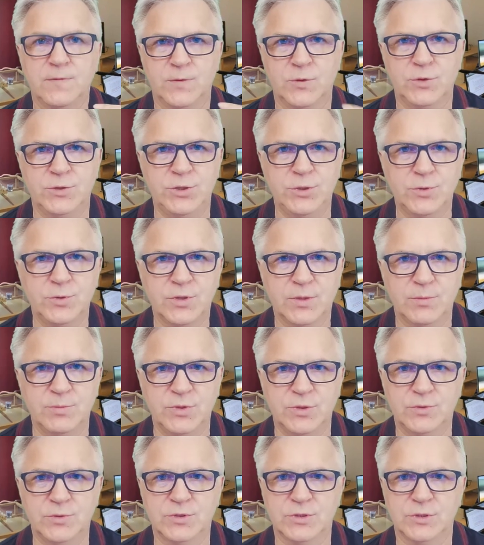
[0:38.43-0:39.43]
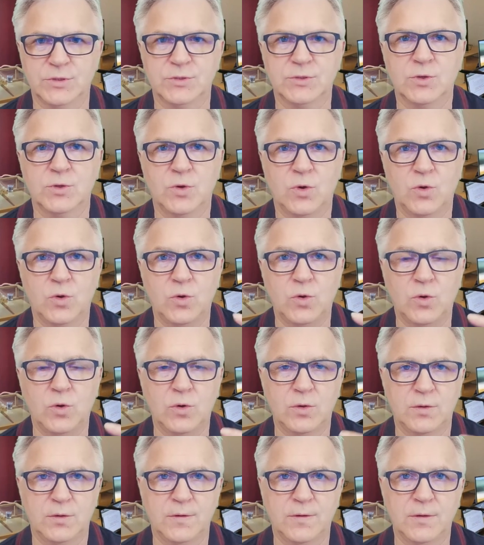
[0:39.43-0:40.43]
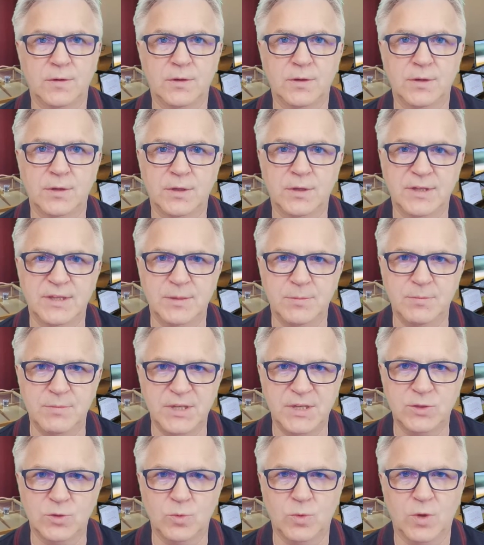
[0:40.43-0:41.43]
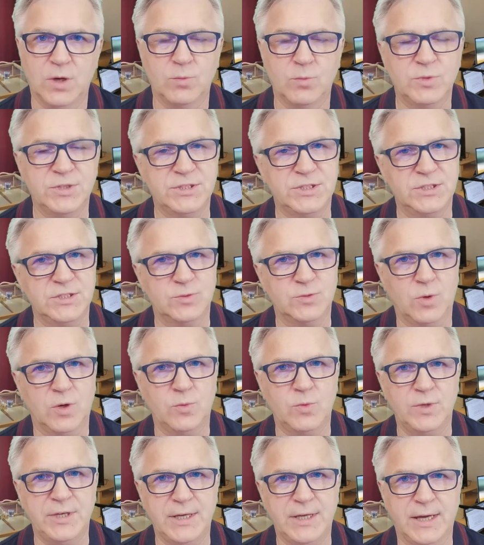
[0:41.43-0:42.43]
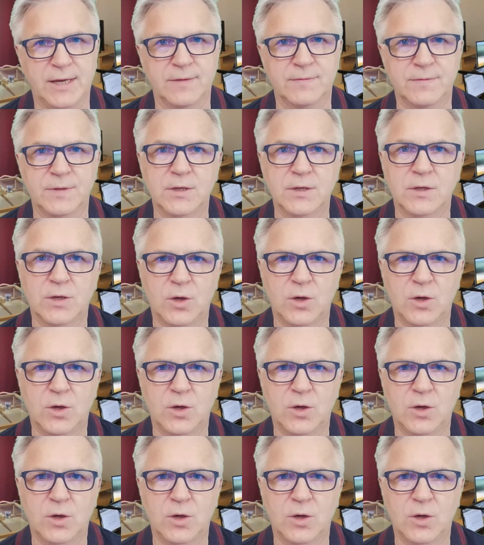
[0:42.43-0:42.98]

for new computers, or the middle one, which is what we have,